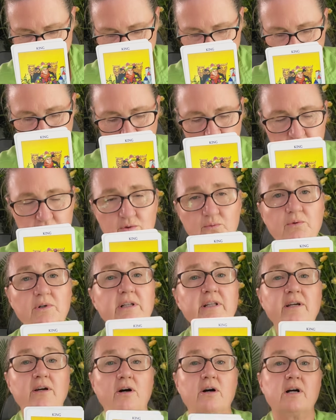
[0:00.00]
worked
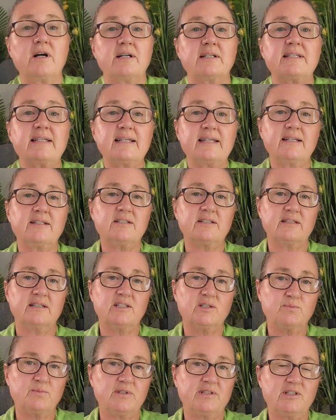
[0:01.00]
really hard to get to
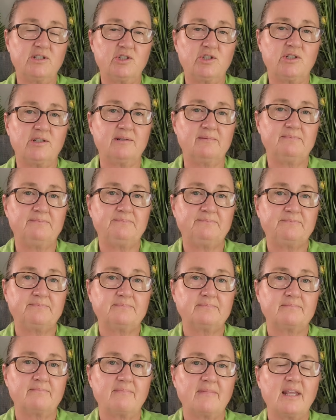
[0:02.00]
this position.
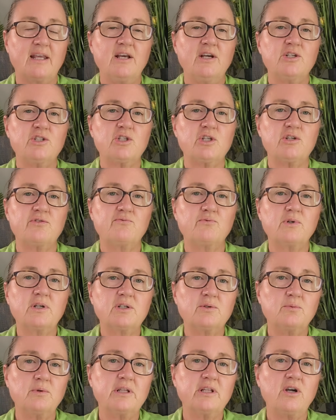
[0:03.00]
So you've
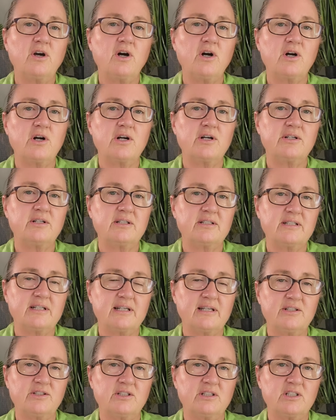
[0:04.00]
worked really hard to
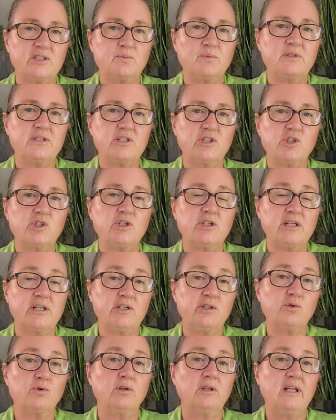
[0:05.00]
get to this position
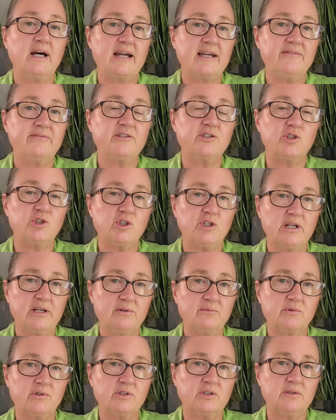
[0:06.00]
in your life in
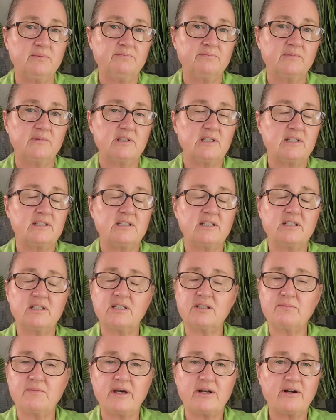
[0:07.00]
general. It
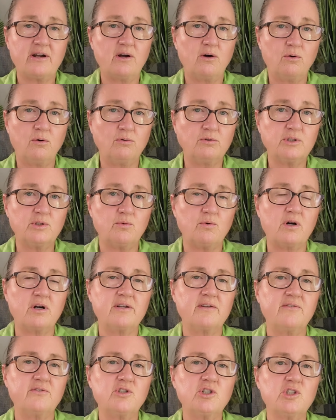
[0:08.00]
doesn't matter how old you are.
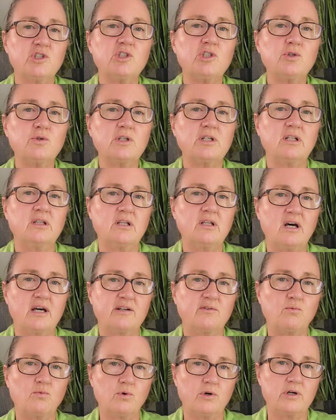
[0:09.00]
You're just doing a lot
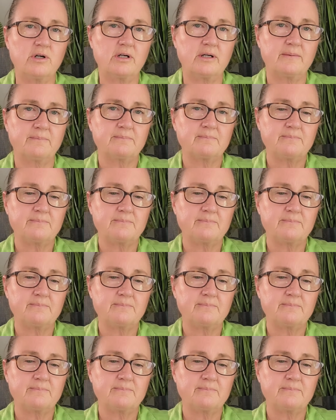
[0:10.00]
of work,